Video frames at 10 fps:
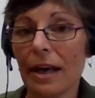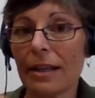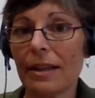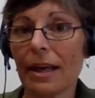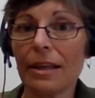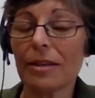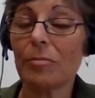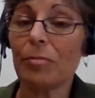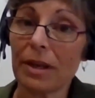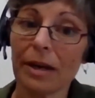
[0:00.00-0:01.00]
and they can
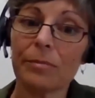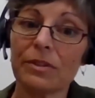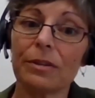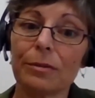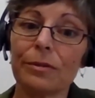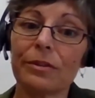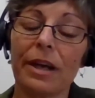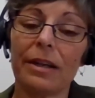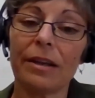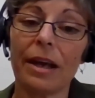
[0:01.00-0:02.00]
be upskilled
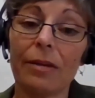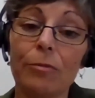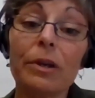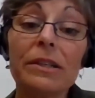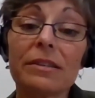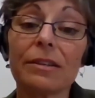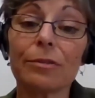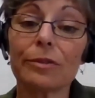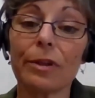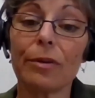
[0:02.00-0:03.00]
and
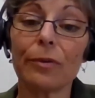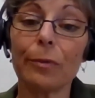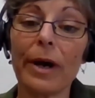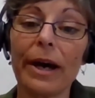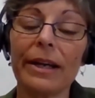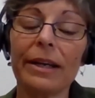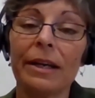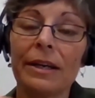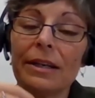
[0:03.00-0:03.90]
reskilled along the way.